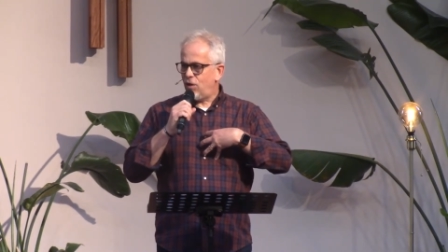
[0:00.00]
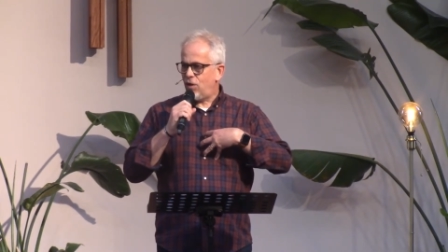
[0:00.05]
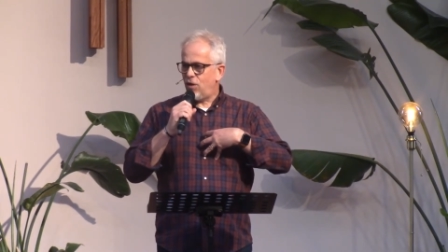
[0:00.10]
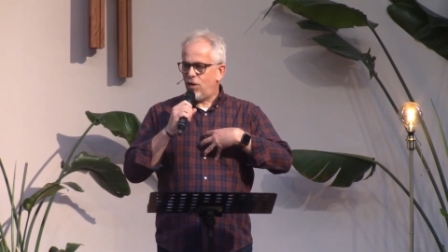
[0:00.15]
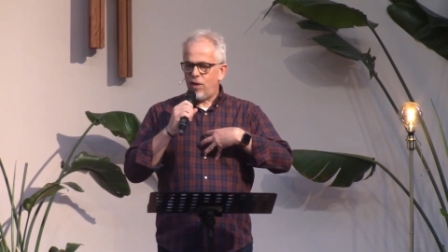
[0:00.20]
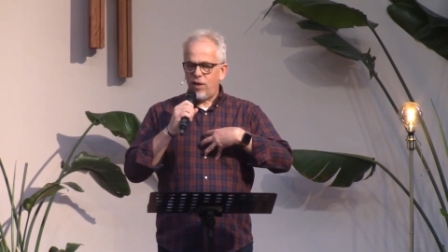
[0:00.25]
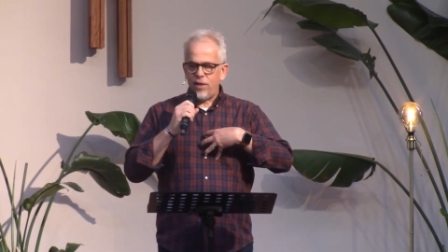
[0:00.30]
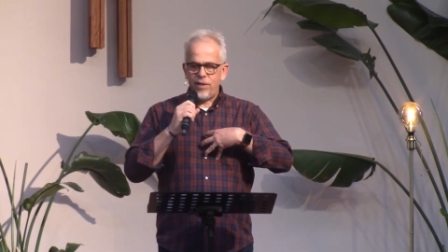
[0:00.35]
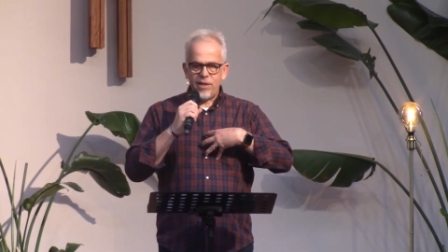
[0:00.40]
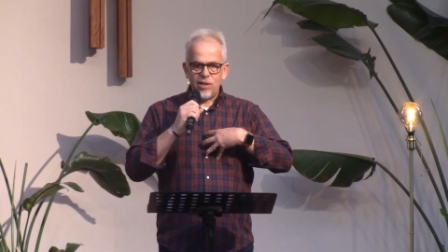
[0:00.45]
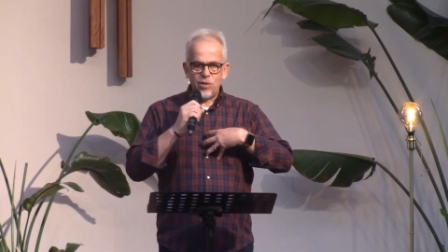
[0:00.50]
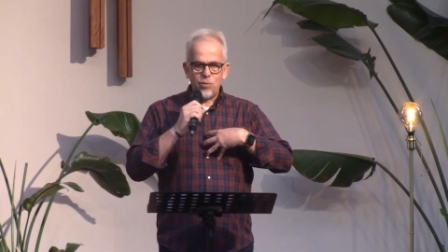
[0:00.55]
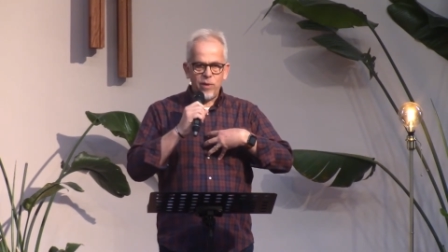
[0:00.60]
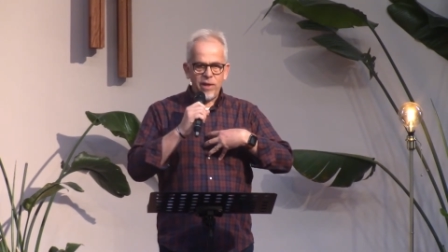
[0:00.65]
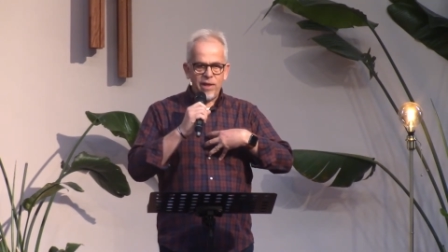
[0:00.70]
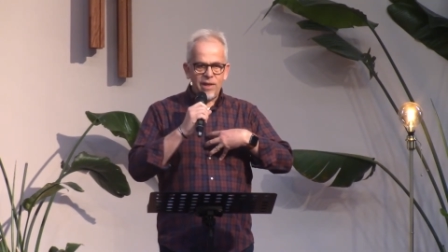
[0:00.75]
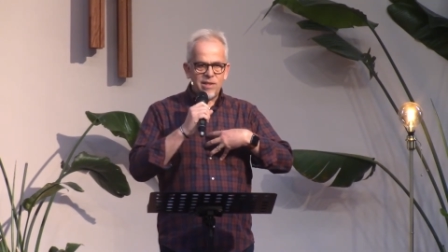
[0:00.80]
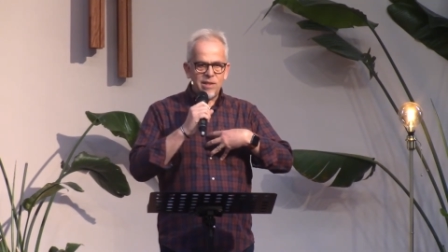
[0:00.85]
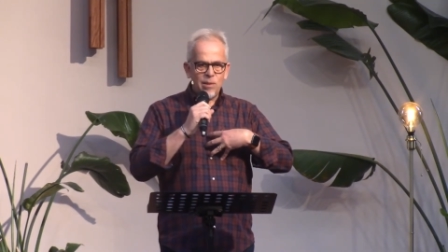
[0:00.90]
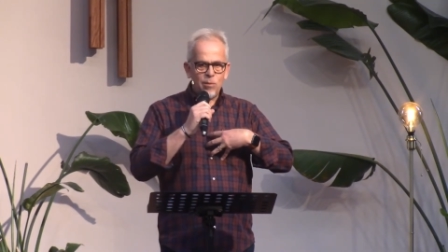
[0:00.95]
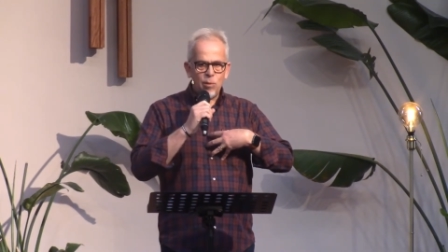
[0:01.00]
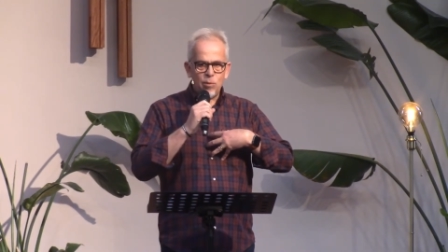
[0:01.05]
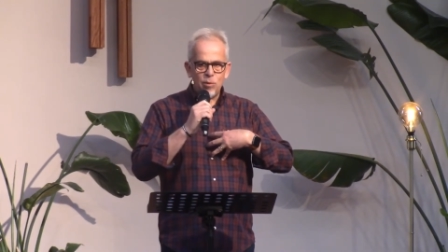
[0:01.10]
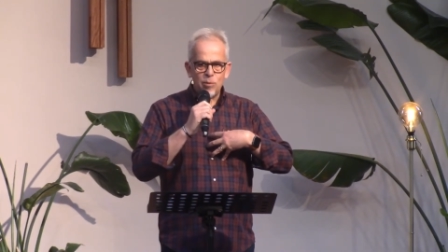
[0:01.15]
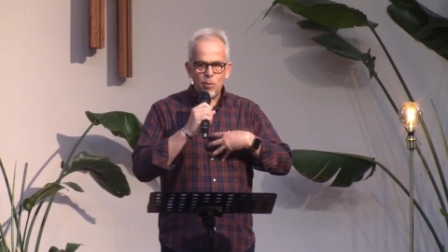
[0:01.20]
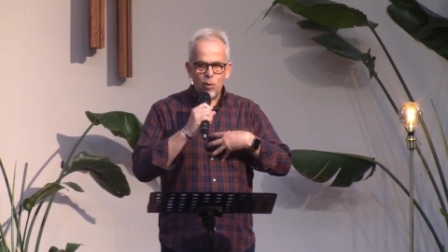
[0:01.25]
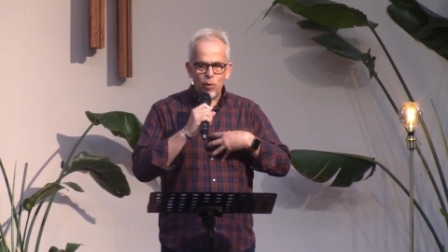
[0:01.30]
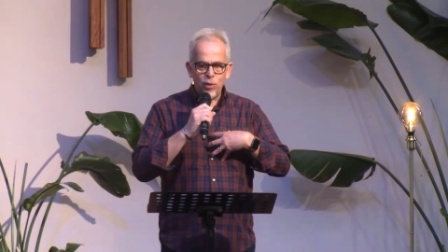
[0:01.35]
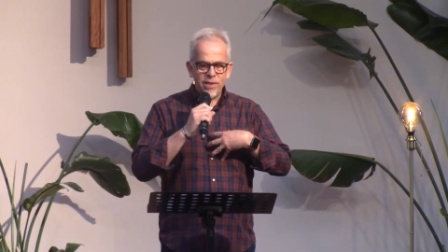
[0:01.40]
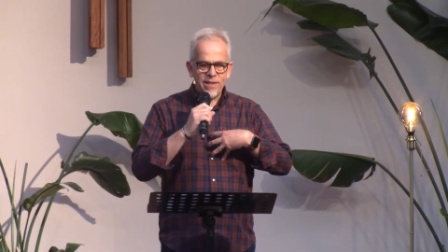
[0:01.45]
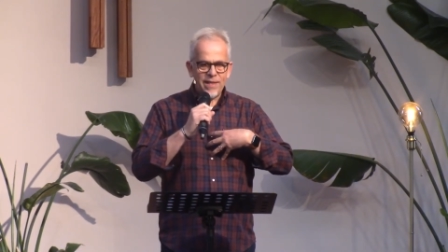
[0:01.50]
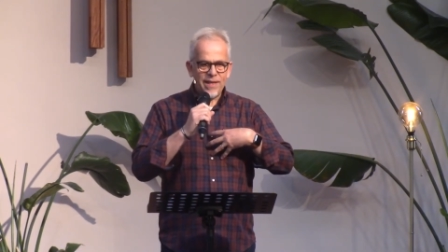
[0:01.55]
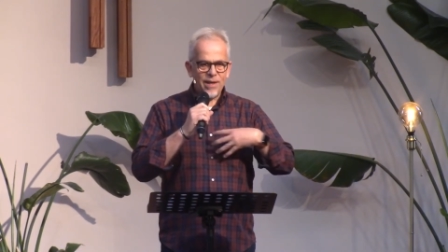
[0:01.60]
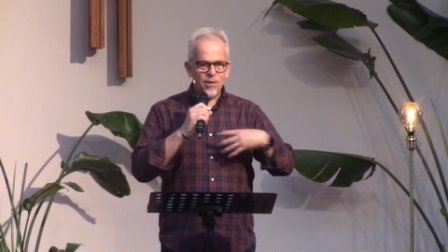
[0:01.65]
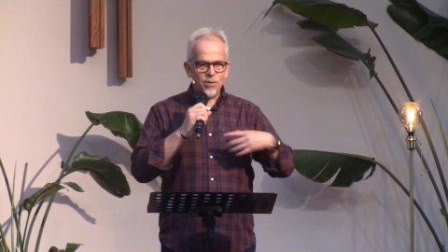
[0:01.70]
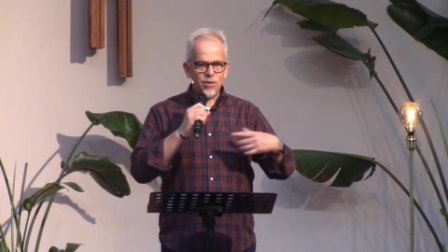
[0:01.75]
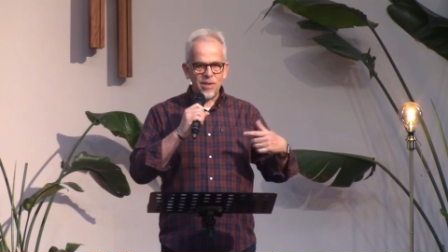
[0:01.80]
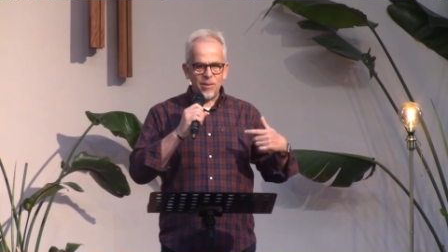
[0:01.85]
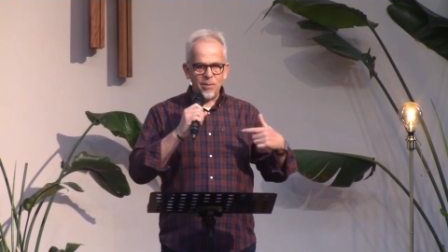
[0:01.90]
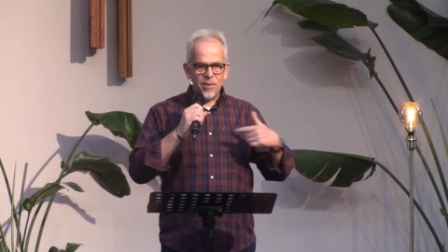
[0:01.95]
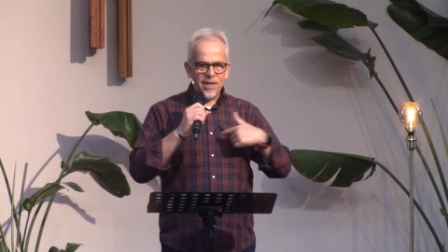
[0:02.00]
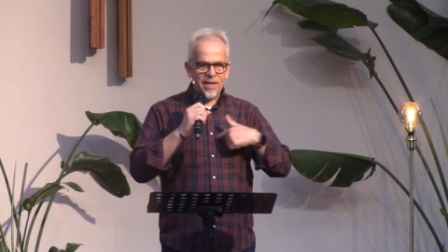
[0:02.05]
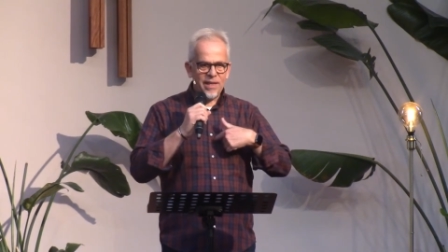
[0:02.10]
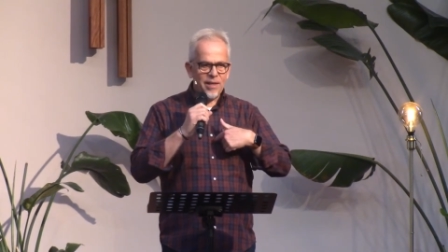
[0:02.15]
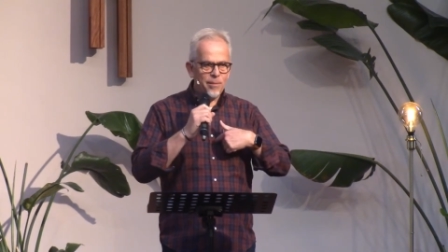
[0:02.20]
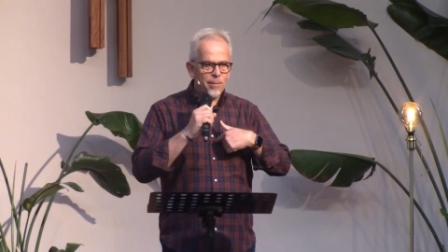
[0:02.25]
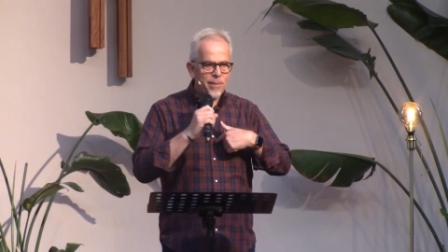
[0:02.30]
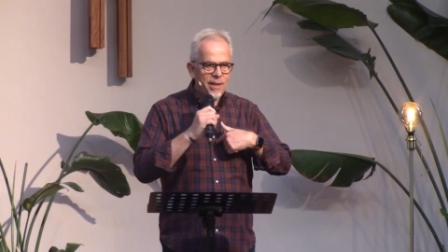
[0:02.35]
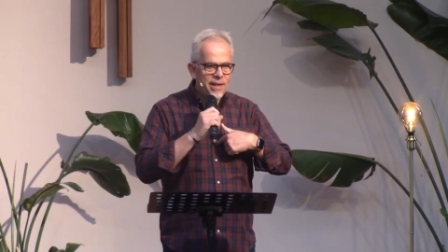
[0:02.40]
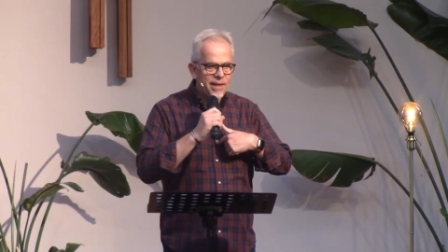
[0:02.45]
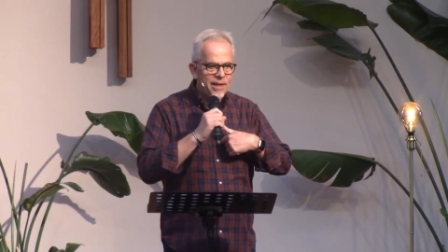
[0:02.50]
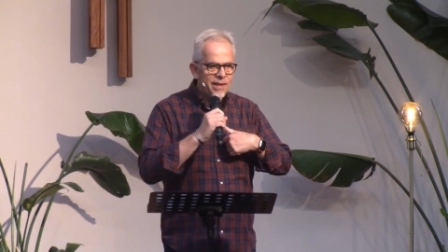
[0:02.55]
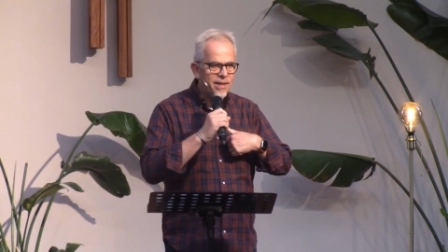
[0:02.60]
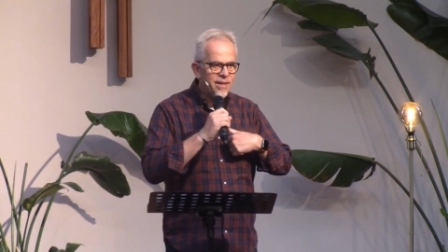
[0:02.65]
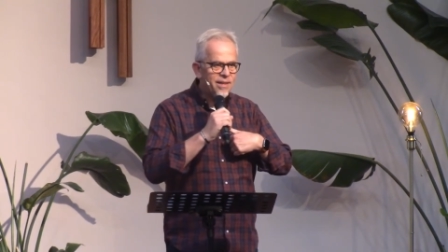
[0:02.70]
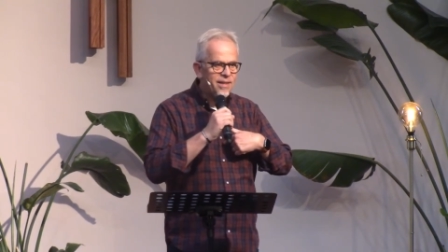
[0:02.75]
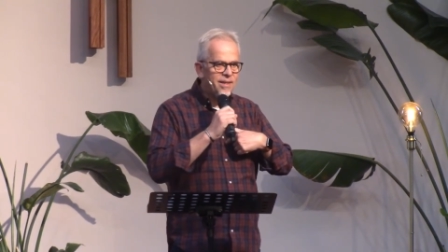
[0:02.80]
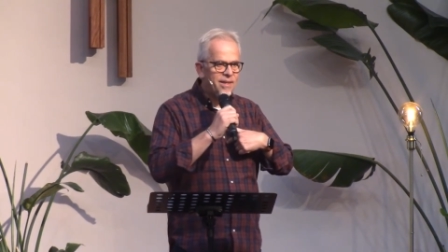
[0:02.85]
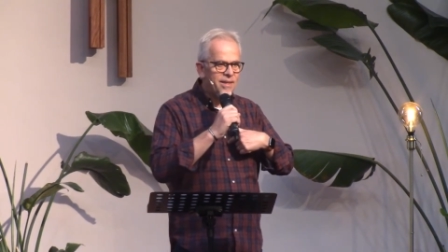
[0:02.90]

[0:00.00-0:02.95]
earlier this week, someone was pointing out something in me